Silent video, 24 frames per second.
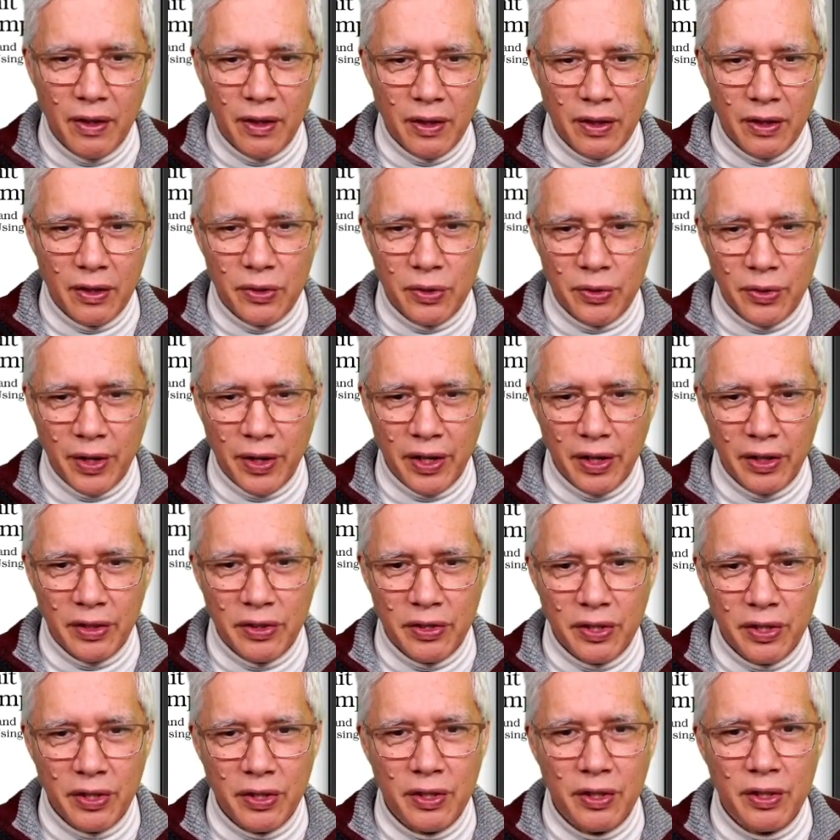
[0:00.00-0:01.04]

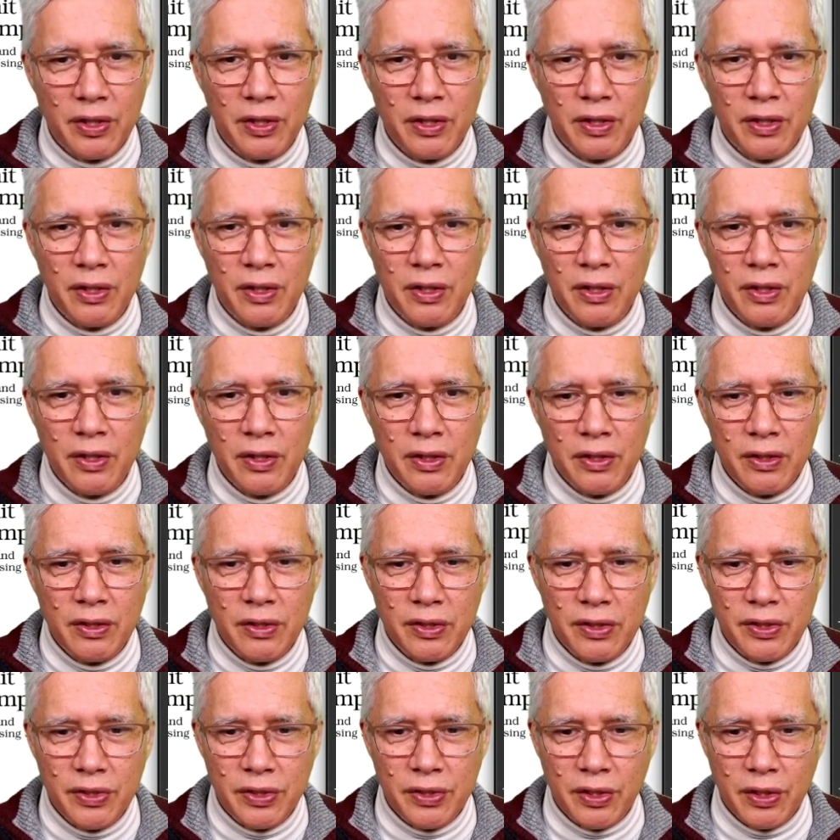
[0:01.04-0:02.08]
Extract.
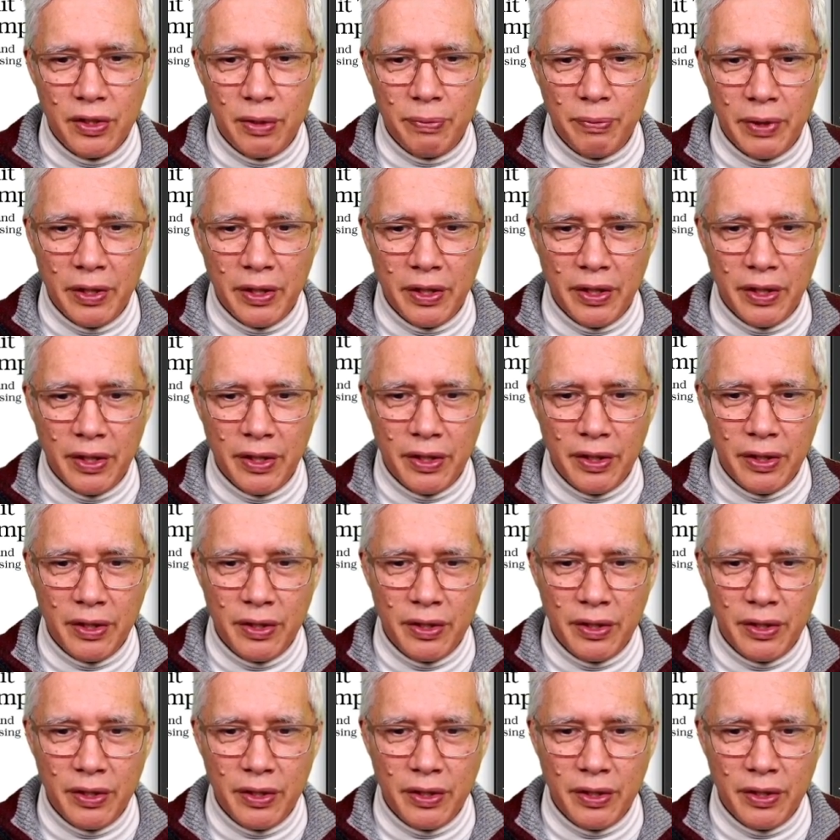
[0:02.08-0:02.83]
This is going to be